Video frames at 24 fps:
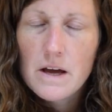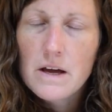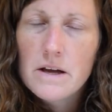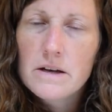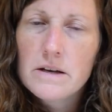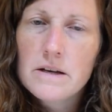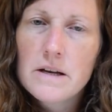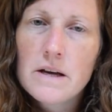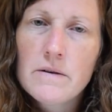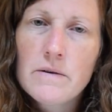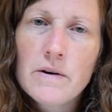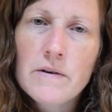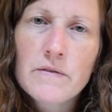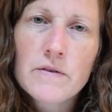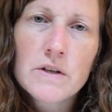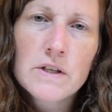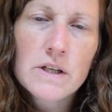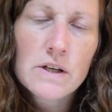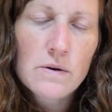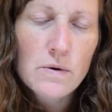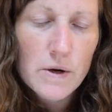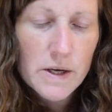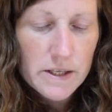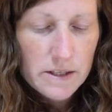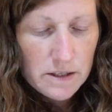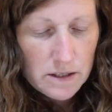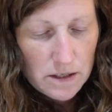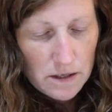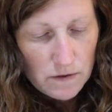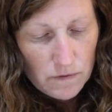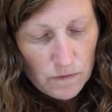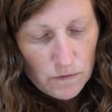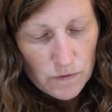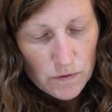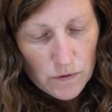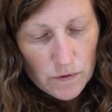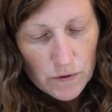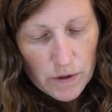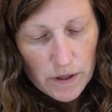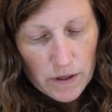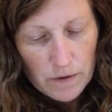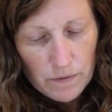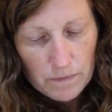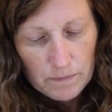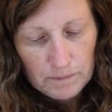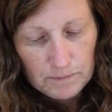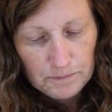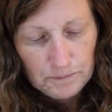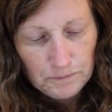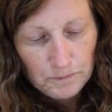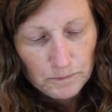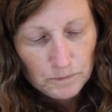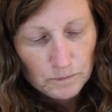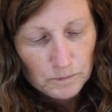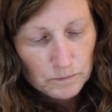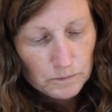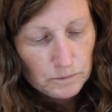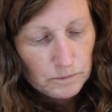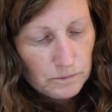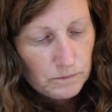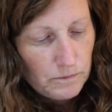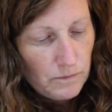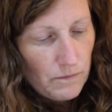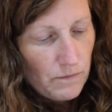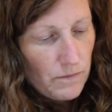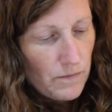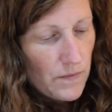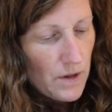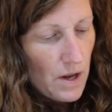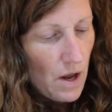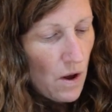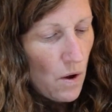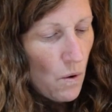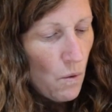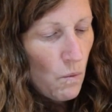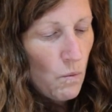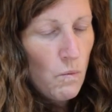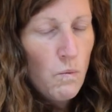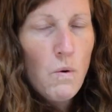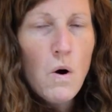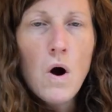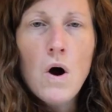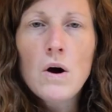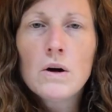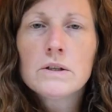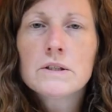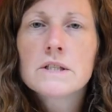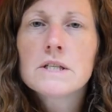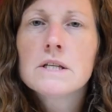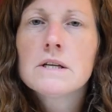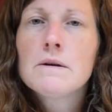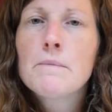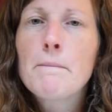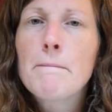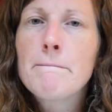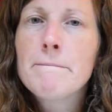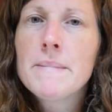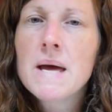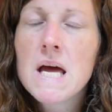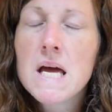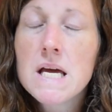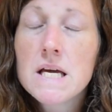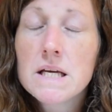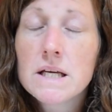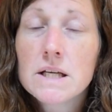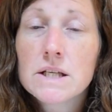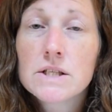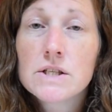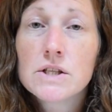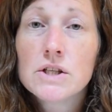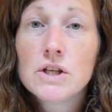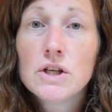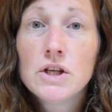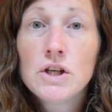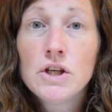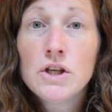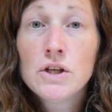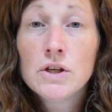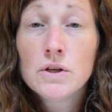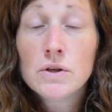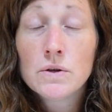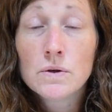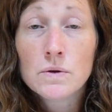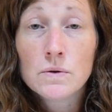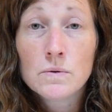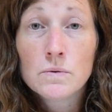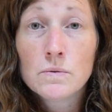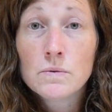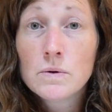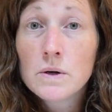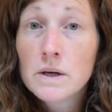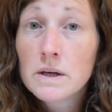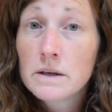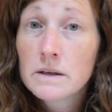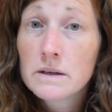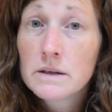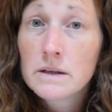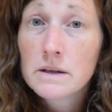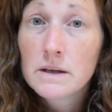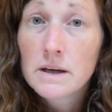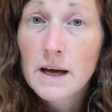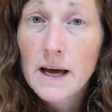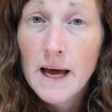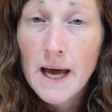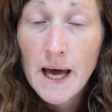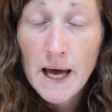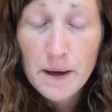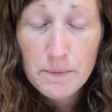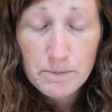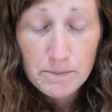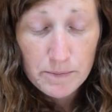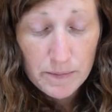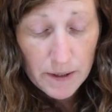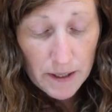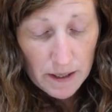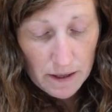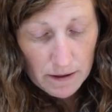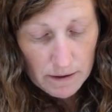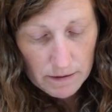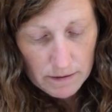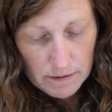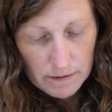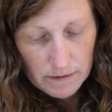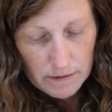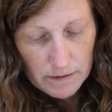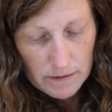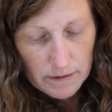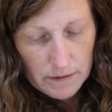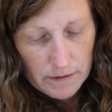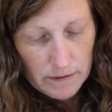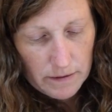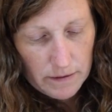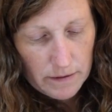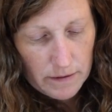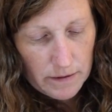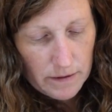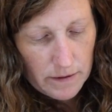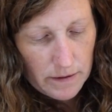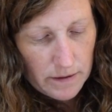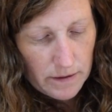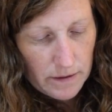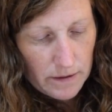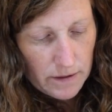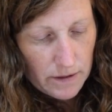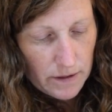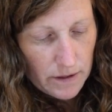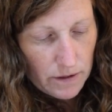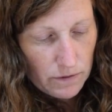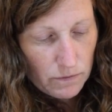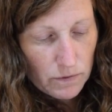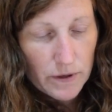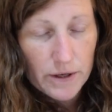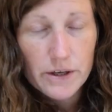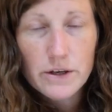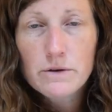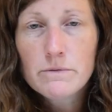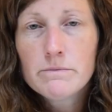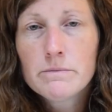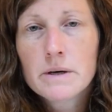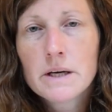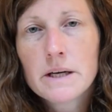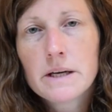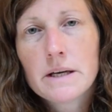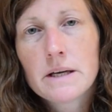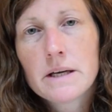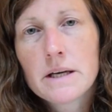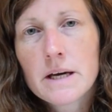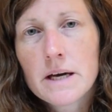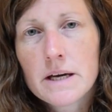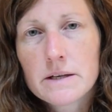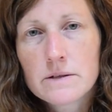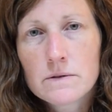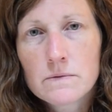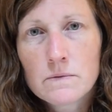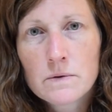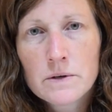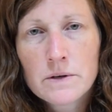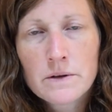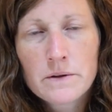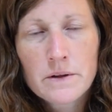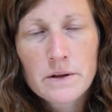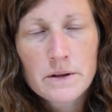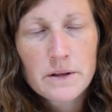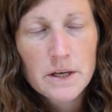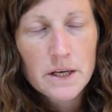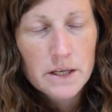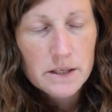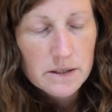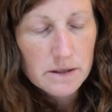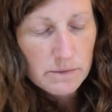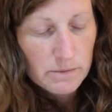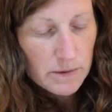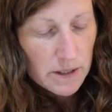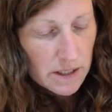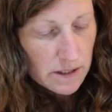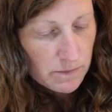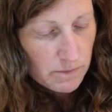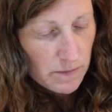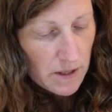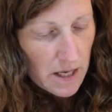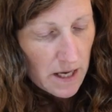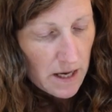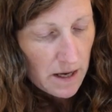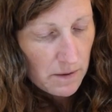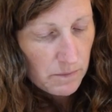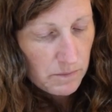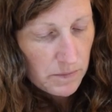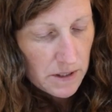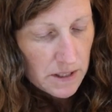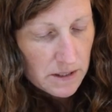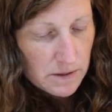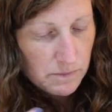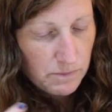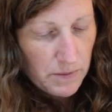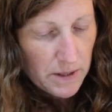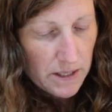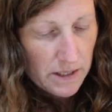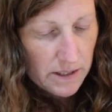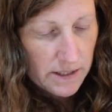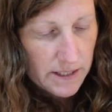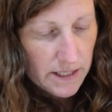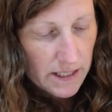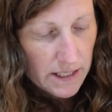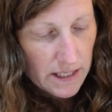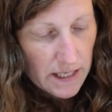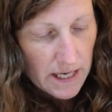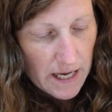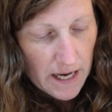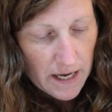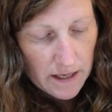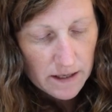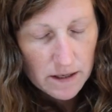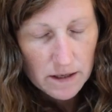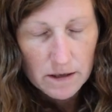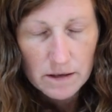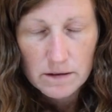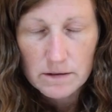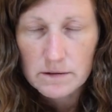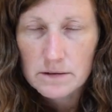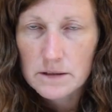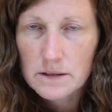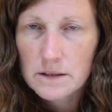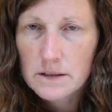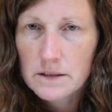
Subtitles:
Now I've got a question for you. What makes you happy? Well, you might guess one of the things that makes me happy is building Lego.